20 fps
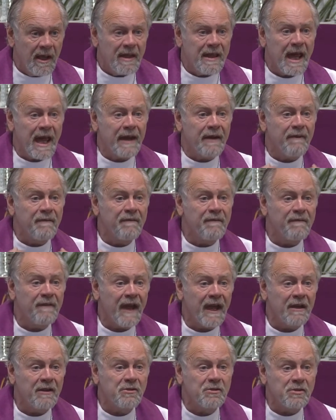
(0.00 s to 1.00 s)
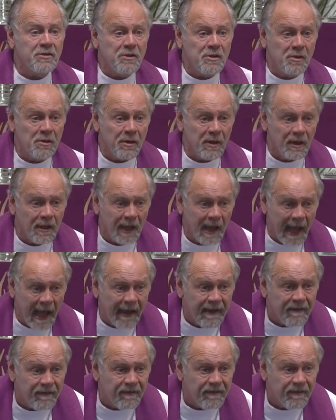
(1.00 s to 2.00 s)
that affects your
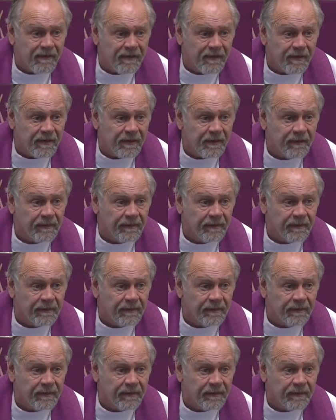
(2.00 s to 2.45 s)
life.